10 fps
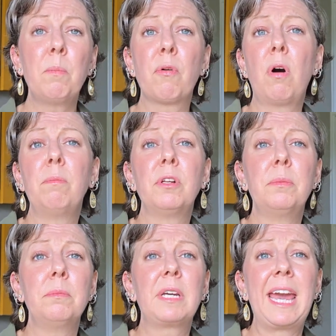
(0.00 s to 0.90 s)

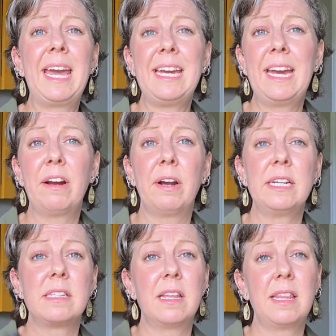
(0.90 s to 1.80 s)
problem key
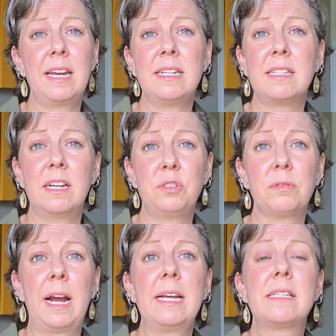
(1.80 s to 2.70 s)
areas that these
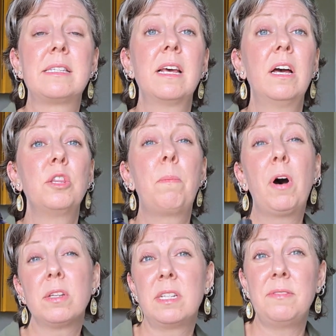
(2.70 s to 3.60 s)
address, the
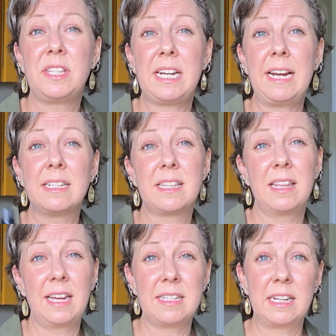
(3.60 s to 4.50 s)
positive states
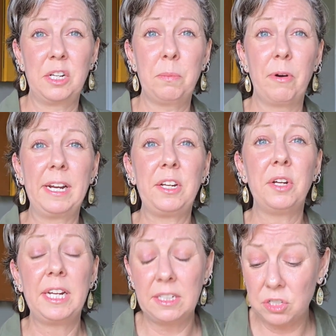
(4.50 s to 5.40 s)
that these are going to bring you
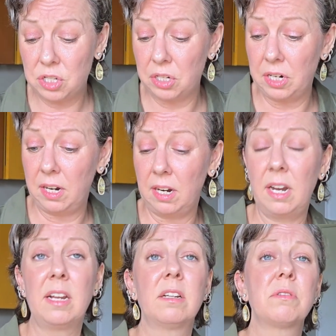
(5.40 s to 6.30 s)
into.
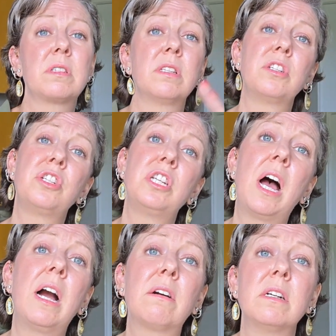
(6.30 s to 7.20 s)
It looks at the
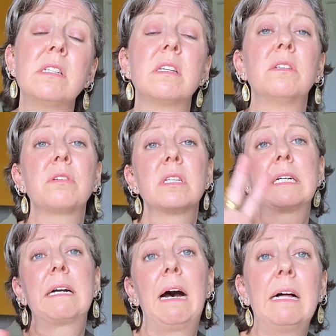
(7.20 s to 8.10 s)
chakras, it looks
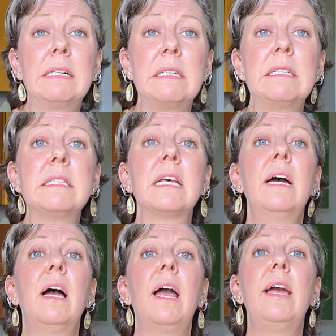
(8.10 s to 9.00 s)
at colors,
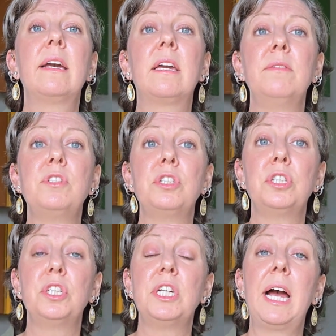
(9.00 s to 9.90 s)
it gives
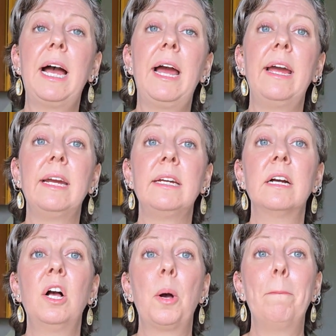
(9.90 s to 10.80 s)
you a
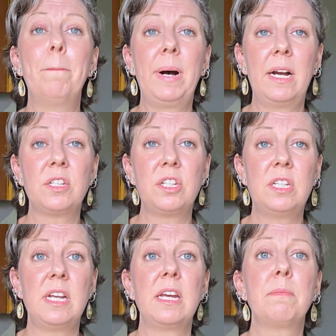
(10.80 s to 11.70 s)
much
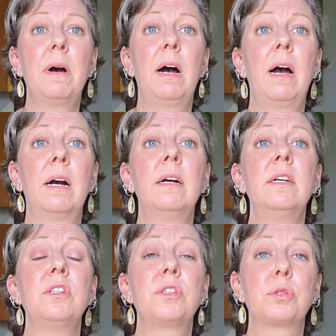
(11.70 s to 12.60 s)
deeper
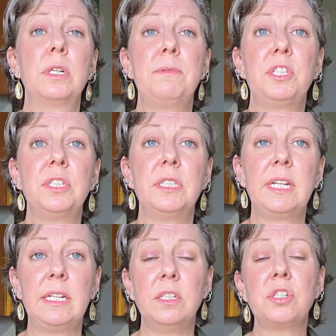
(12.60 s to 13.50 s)
description
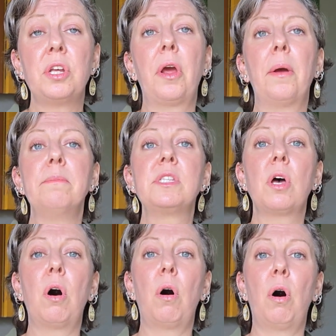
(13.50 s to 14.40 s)
in terms
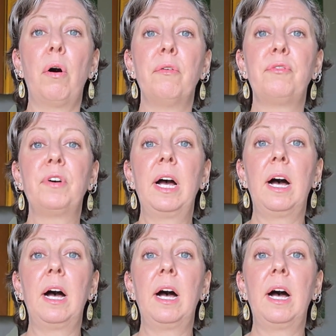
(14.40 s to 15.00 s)
of,